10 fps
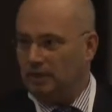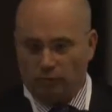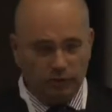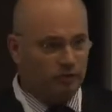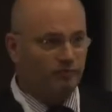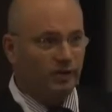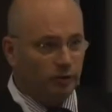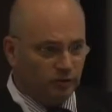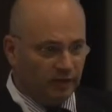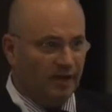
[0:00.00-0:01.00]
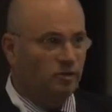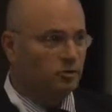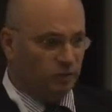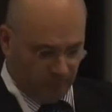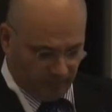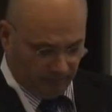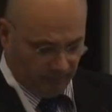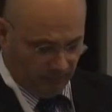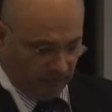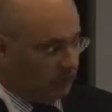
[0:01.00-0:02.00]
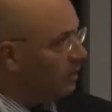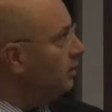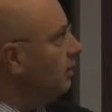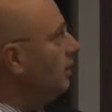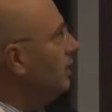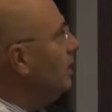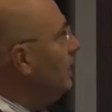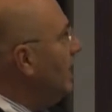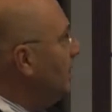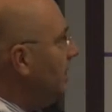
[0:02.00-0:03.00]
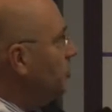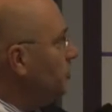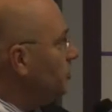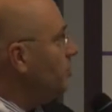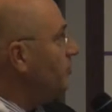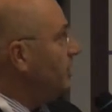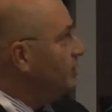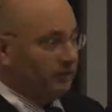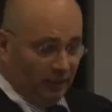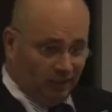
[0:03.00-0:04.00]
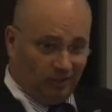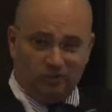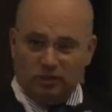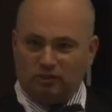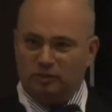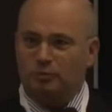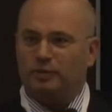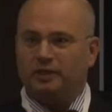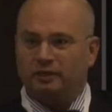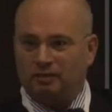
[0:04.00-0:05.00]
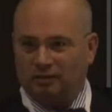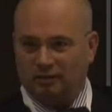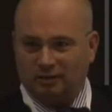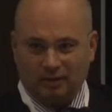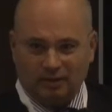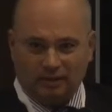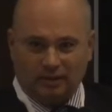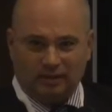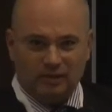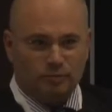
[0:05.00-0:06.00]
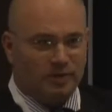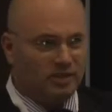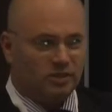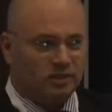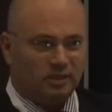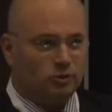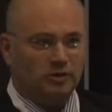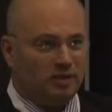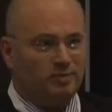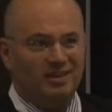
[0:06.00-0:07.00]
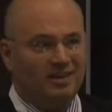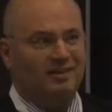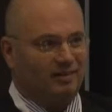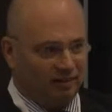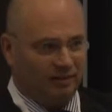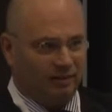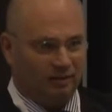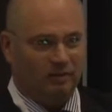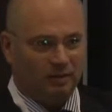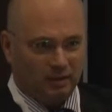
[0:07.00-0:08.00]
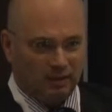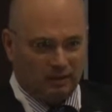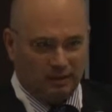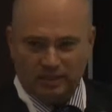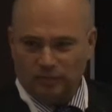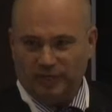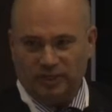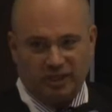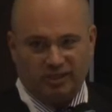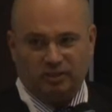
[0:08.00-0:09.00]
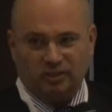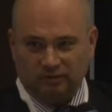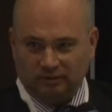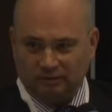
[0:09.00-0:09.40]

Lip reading: What's the value of their houses? And they are not happy, as you can see on this picture. And this minister is not happy either. He has a big challenge.